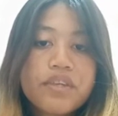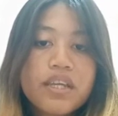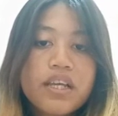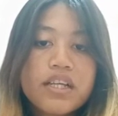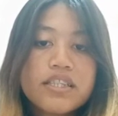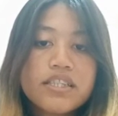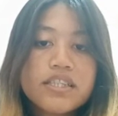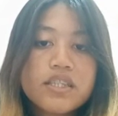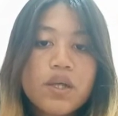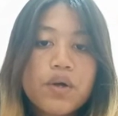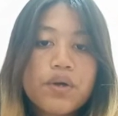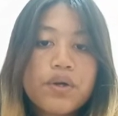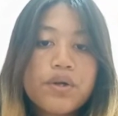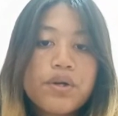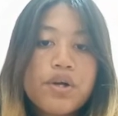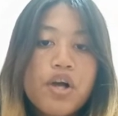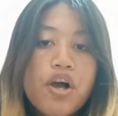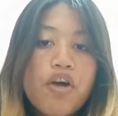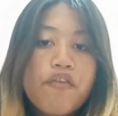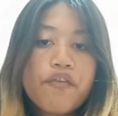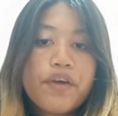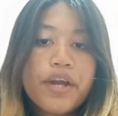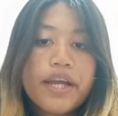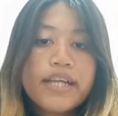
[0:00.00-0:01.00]
So,
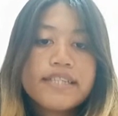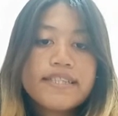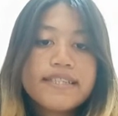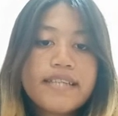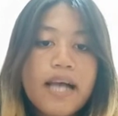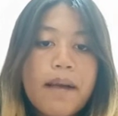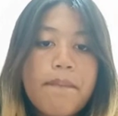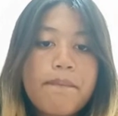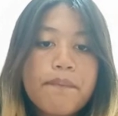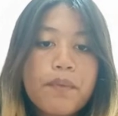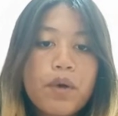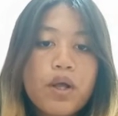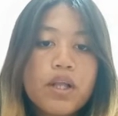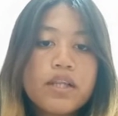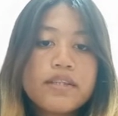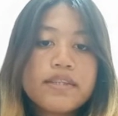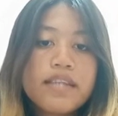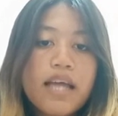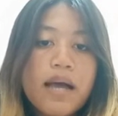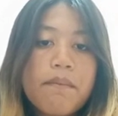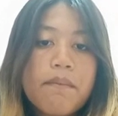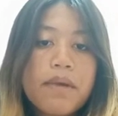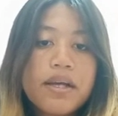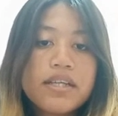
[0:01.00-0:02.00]
for example,
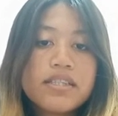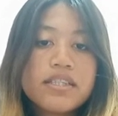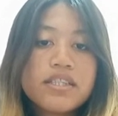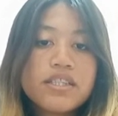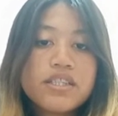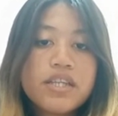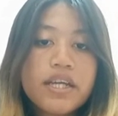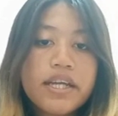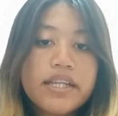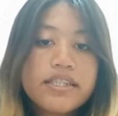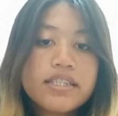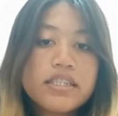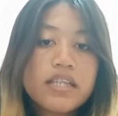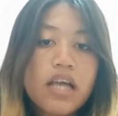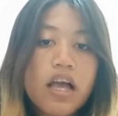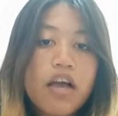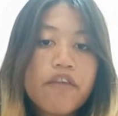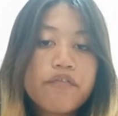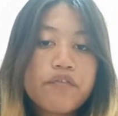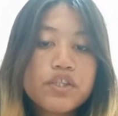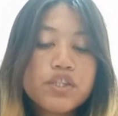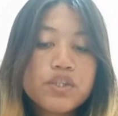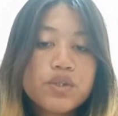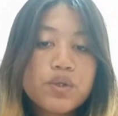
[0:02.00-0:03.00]
the Maastricht
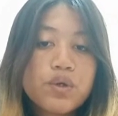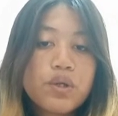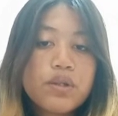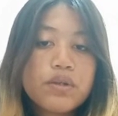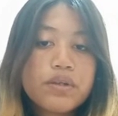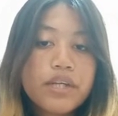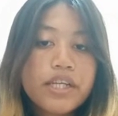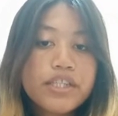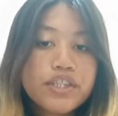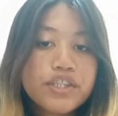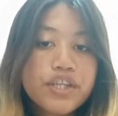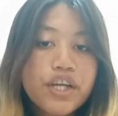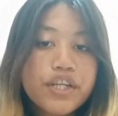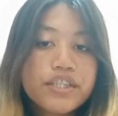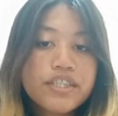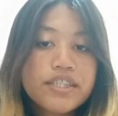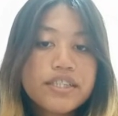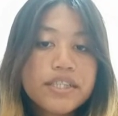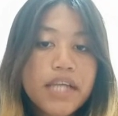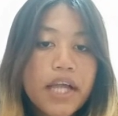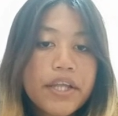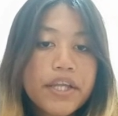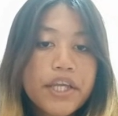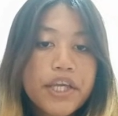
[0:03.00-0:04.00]
After-School Research
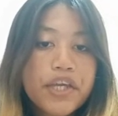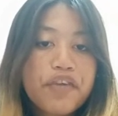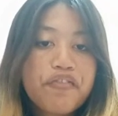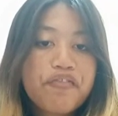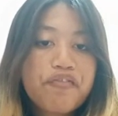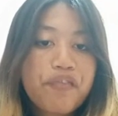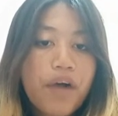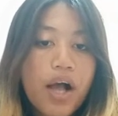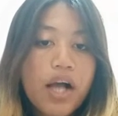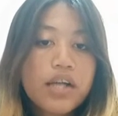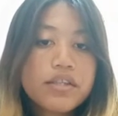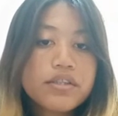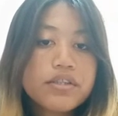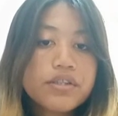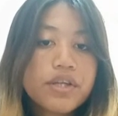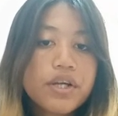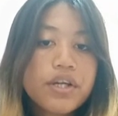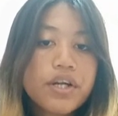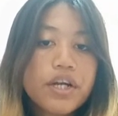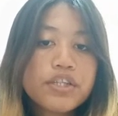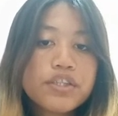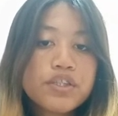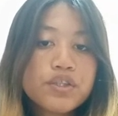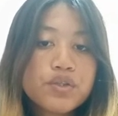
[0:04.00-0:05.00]
Study found
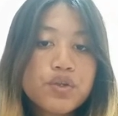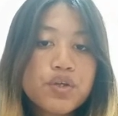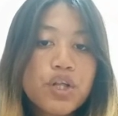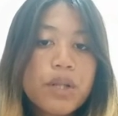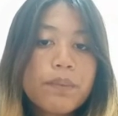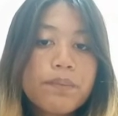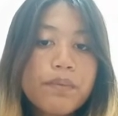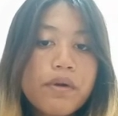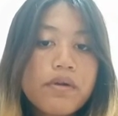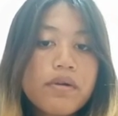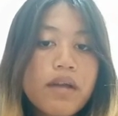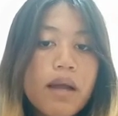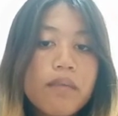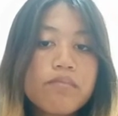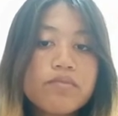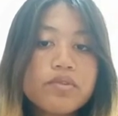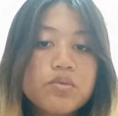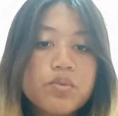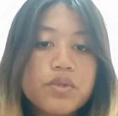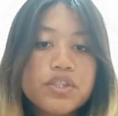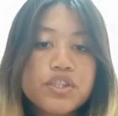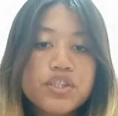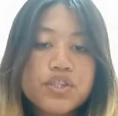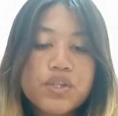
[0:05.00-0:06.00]
there are school
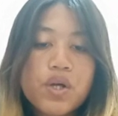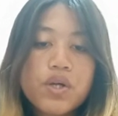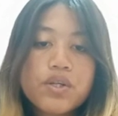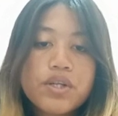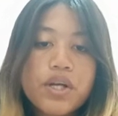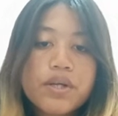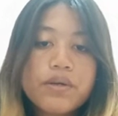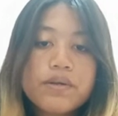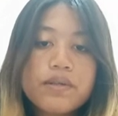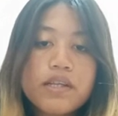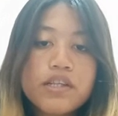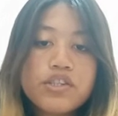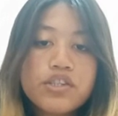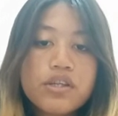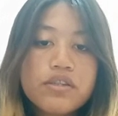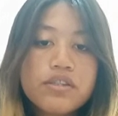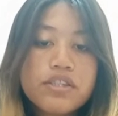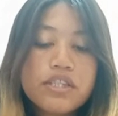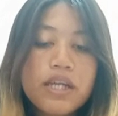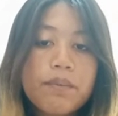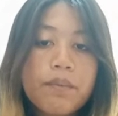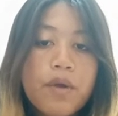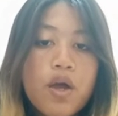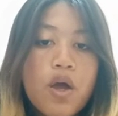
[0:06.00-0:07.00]
programs with stronger
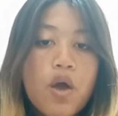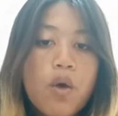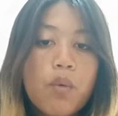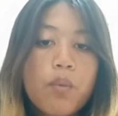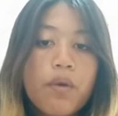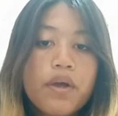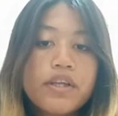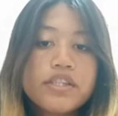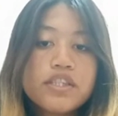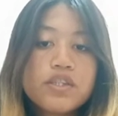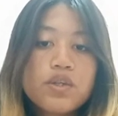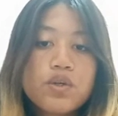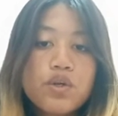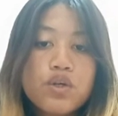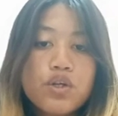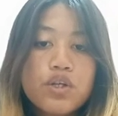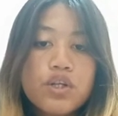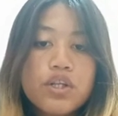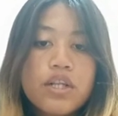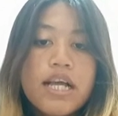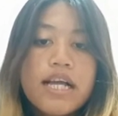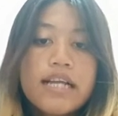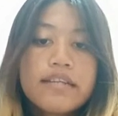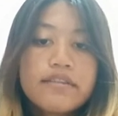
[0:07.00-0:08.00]
relationship with
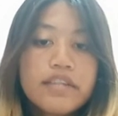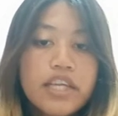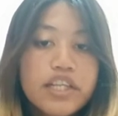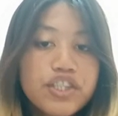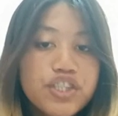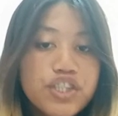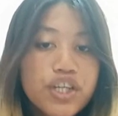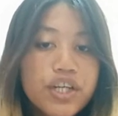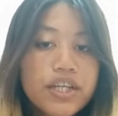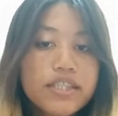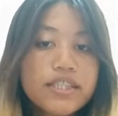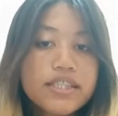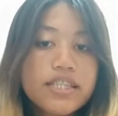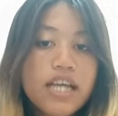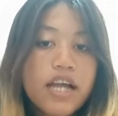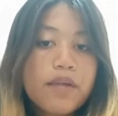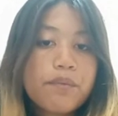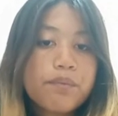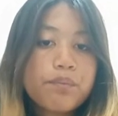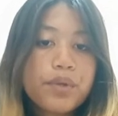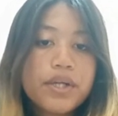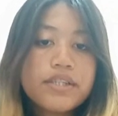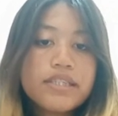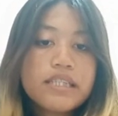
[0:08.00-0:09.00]
school teachers
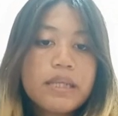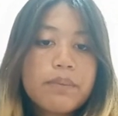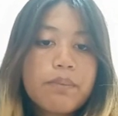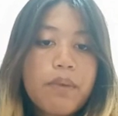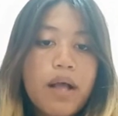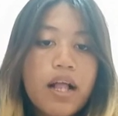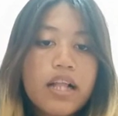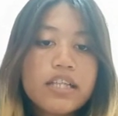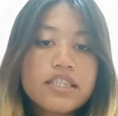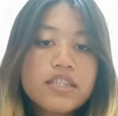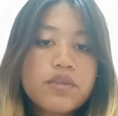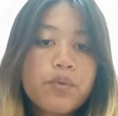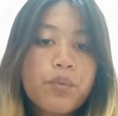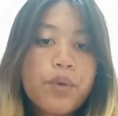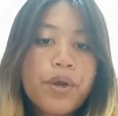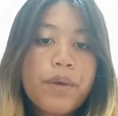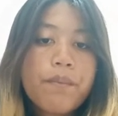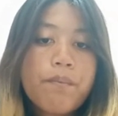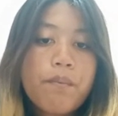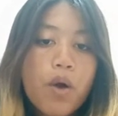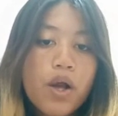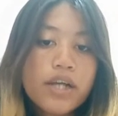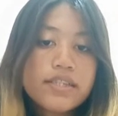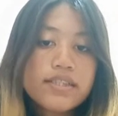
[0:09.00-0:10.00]
and principals
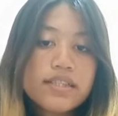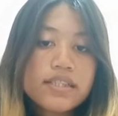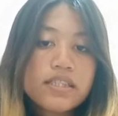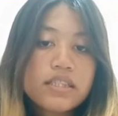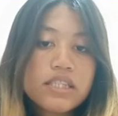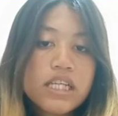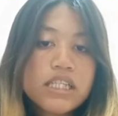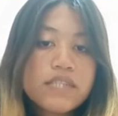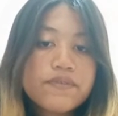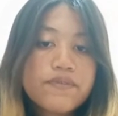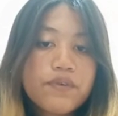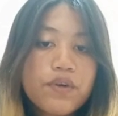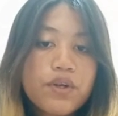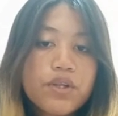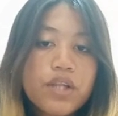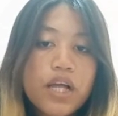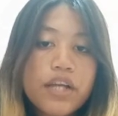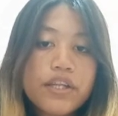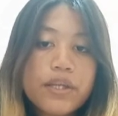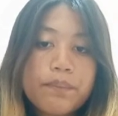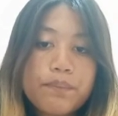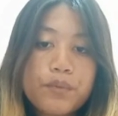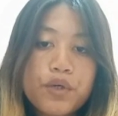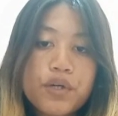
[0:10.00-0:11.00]
were more successful
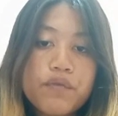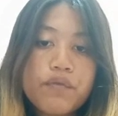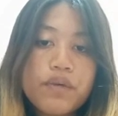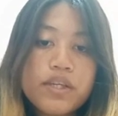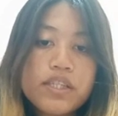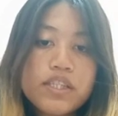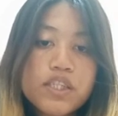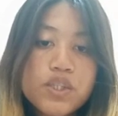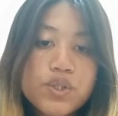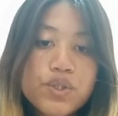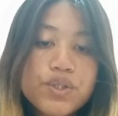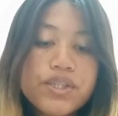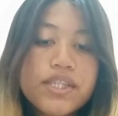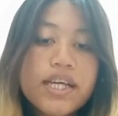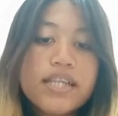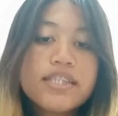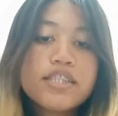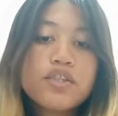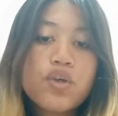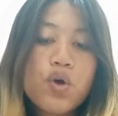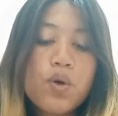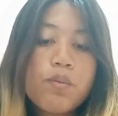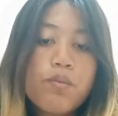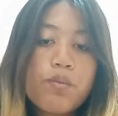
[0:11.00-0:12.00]
at improving
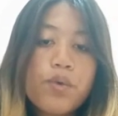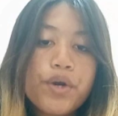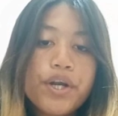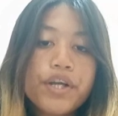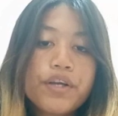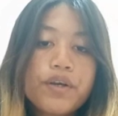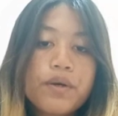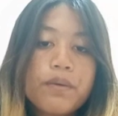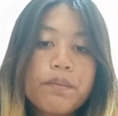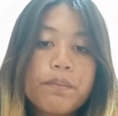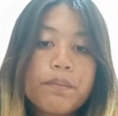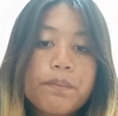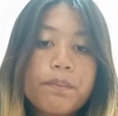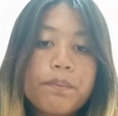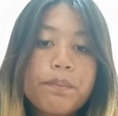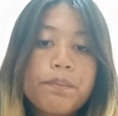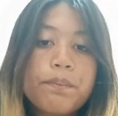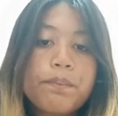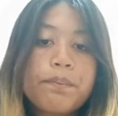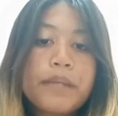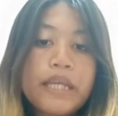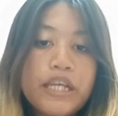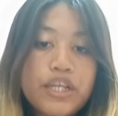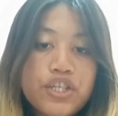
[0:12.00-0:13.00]
students' homework
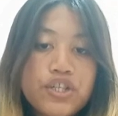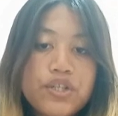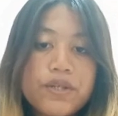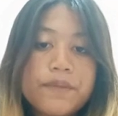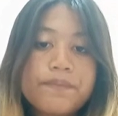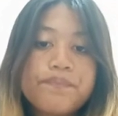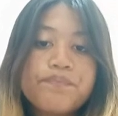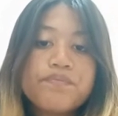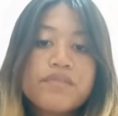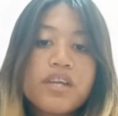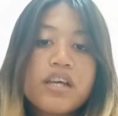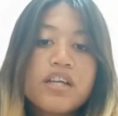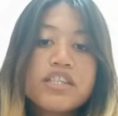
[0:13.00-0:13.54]
completion.